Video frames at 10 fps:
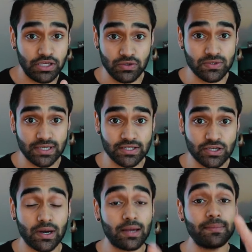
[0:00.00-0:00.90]
use on
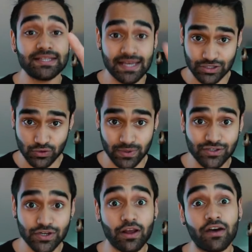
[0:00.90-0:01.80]
Instagram, take a
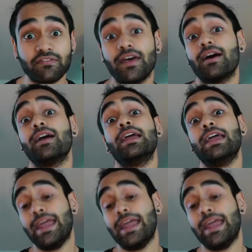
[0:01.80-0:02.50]
screenshot off that,